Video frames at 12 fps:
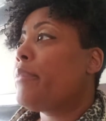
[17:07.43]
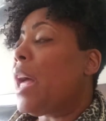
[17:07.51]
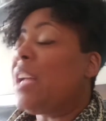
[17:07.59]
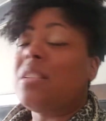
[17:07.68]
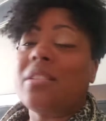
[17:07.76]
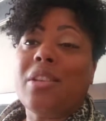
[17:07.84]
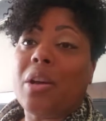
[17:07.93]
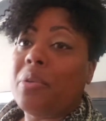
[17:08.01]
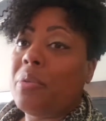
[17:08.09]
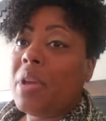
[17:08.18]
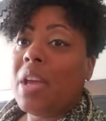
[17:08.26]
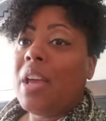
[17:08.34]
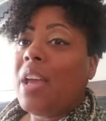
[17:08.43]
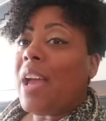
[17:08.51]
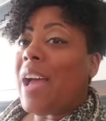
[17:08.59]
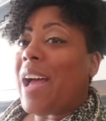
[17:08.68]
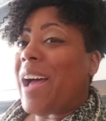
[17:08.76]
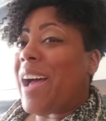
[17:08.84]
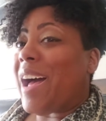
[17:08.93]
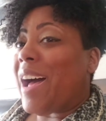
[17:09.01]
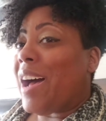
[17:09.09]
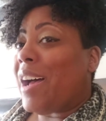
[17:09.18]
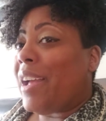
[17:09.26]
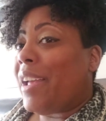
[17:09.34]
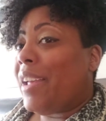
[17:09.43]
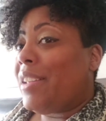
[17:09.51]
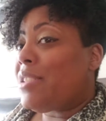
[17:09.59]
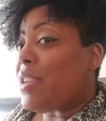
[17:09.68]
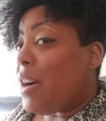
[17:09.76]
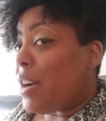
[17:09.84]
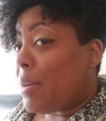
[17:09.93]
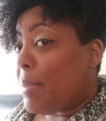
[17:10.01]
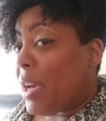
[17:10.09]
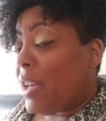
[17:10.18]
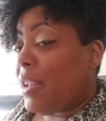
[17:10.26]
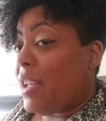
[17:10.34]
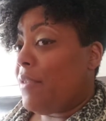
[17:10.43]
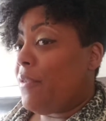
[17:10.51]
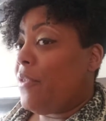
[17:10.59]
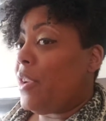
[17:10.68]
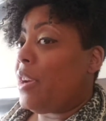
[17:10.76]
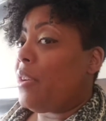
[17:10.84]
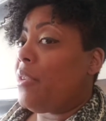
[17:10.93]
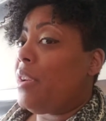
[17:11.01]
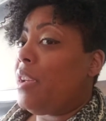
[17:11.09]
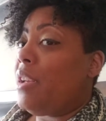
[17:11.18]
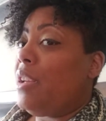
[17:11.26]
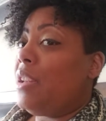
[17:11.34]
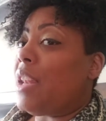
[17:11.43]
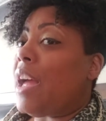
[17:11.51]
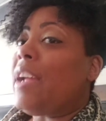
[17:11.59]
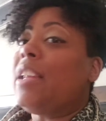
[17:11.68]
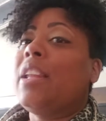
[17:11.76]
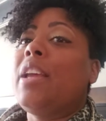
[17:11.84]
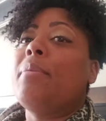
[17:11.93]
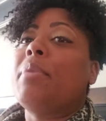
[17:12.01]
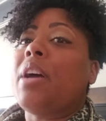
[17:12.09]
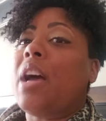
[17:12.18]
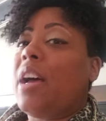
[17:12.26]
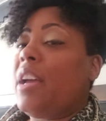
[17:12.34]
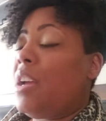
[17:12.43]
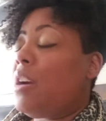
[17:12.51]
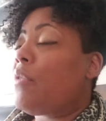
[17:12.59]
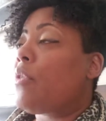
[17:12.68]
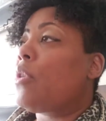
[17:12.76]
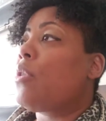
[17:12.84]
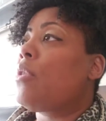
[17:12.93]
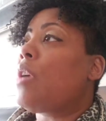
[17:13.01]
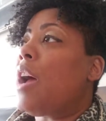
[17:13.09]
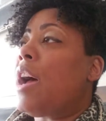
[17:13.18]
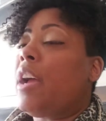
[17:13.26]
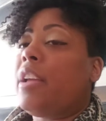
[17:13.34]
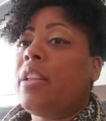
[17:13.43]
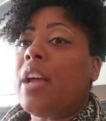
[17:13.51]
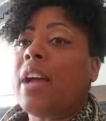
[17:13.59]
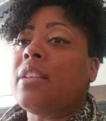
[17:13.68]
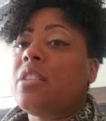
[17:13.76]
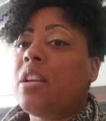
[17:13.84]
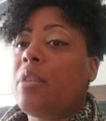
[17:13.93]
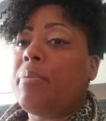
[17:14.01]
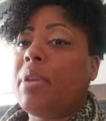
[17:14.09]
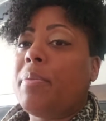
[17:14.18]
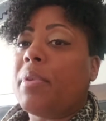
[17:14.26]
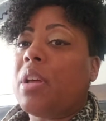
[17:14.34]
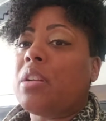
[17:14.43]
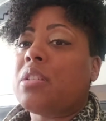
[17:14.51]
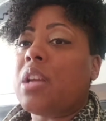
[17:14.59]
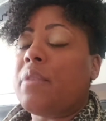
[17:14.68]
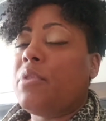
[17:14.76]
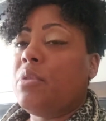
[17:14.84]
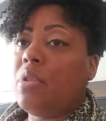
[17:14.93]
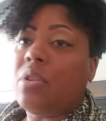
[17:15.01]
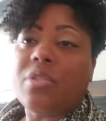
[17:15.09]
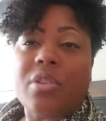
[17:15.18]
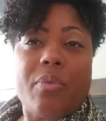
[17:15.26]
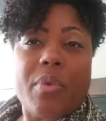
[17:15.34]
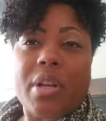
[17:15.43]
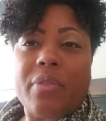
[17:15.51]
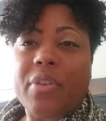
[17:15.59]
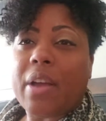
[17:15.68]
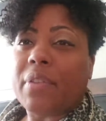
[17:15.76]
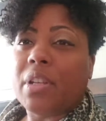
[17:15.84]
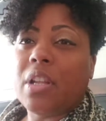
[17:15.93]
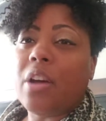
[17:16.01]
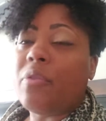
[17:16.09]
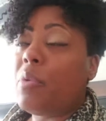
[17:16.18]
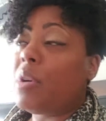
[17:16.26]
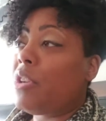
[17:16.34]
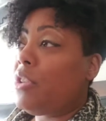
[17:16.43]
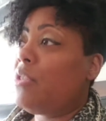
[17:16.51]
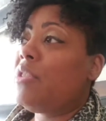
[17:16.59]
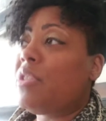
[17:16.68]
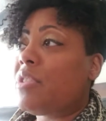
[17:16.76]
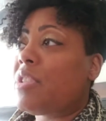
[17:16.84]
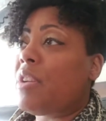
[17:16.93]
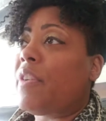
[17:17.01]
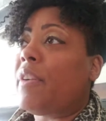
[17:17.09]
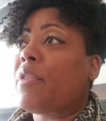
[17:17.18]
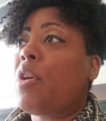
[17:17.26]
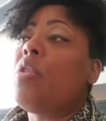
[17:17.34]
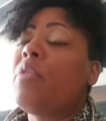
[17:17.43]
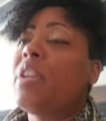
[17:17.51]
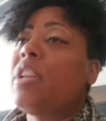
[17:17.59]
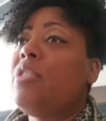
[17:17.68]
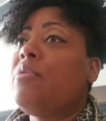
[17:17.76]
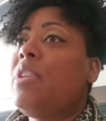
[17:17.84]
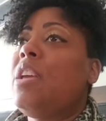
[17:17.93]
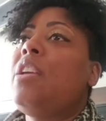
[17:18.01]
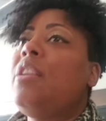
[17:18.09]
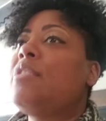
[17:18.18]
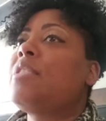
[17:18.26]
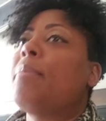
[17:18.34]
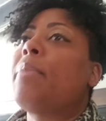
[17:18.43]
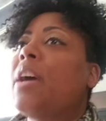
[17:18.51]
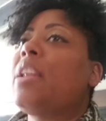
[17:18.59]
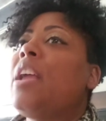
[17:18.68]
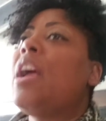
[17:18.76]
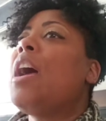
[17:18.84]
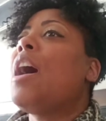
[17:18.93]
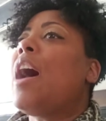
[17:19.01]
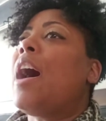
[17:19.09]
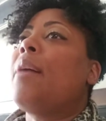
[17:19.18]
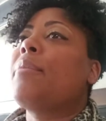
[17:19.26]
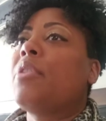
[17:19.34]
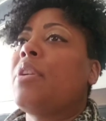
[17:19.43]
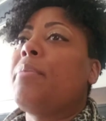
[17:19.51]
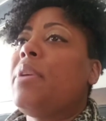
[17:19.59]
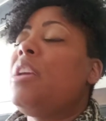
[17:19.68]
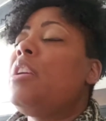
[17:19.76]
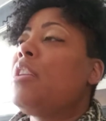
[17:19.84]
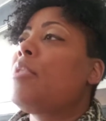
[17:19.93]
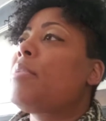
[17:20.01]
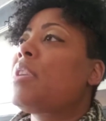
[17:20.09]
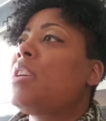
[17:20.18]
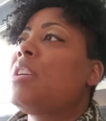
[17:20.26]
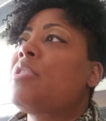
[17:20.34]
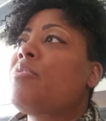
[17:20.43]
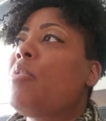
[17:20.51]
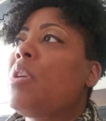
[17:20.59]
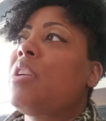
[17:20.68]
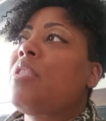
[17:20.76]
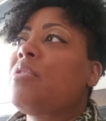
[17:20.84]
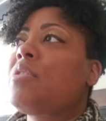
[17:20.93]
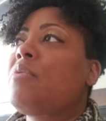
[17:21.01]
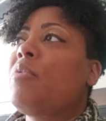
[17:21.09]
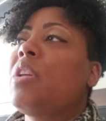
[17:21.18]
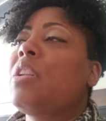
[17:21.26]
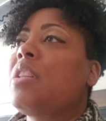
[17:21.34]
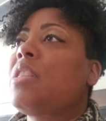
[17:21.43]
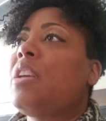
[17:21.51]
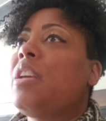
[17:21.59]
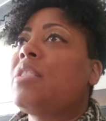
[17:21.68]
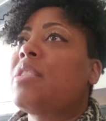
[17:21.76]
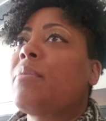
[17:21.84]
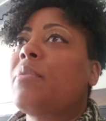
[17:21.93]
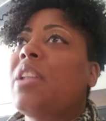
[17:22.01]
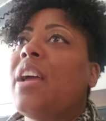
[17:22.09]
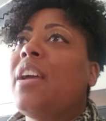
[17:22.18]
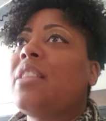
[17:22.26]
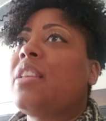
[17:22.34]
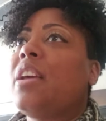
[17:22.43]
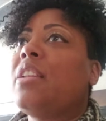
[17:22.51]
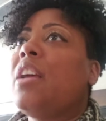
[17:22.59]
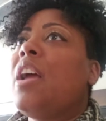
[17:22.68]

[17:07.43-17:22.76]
I just don't. I talk about it very lightly, but however, I tell people all the time, if you know someone, if you have a loved one, or you yourself have COVID and you need somebody, I'm gonna be here, because one of the things I'm glad that